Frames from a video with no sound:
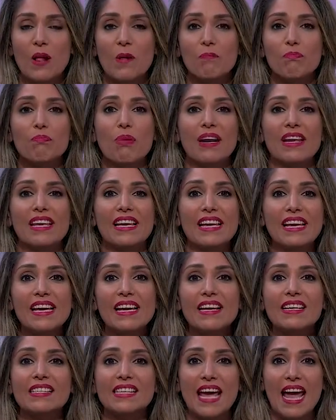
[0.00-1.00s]
but he
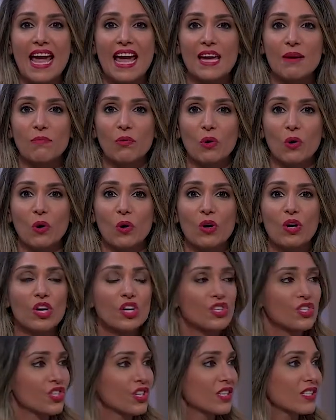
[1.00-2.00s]
is able,
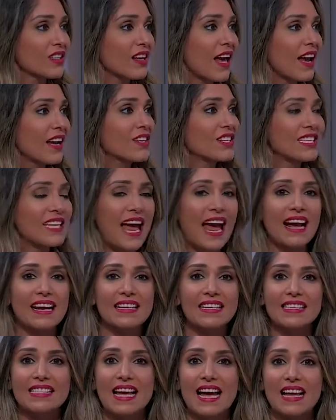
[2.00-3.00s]
just like Zach
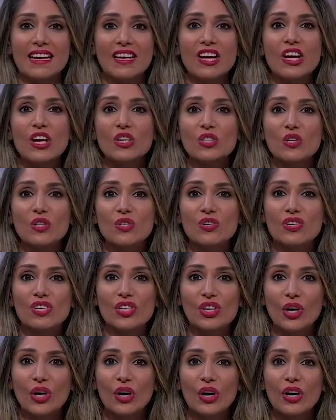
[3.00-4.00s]
said, to
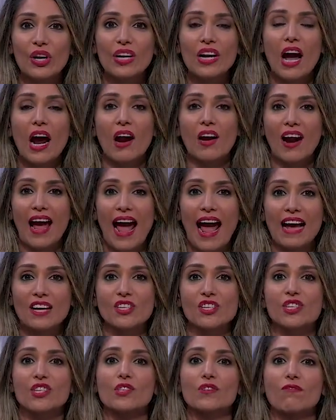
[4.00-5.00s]
turn our
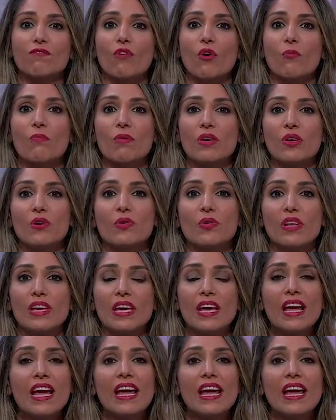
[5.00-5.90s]
ashes for beauty.